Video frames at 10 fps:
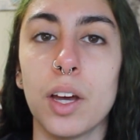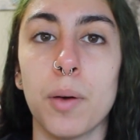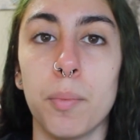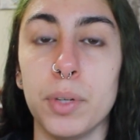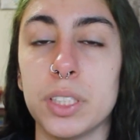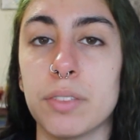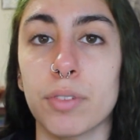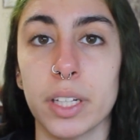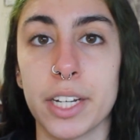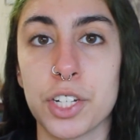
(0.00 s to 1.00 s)
abusive
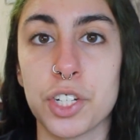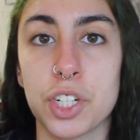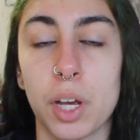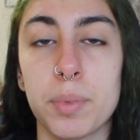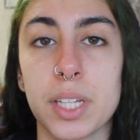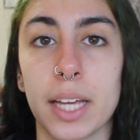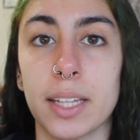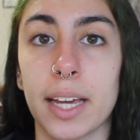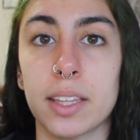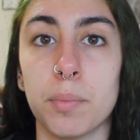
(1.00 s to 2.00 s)
relationships and
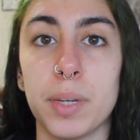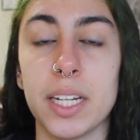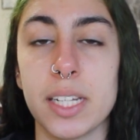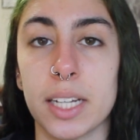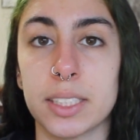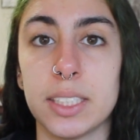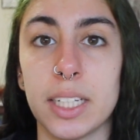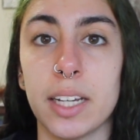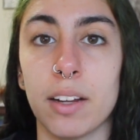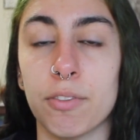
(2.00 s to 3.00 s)
like the
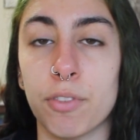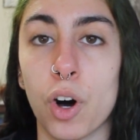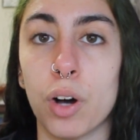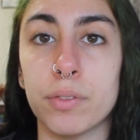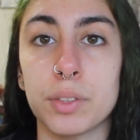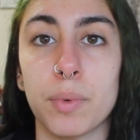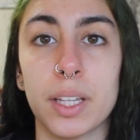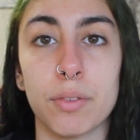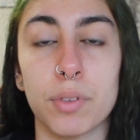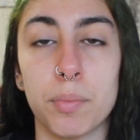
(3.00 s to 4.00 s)
PTSD involved
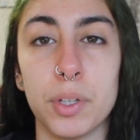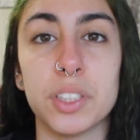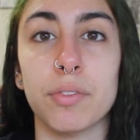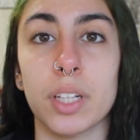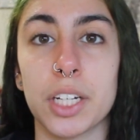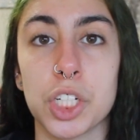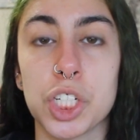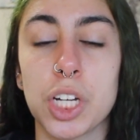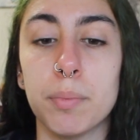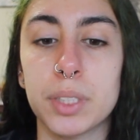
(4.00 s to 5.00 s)
with abusive
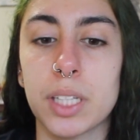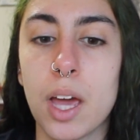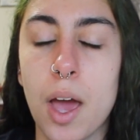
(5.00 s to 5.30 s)
relationships,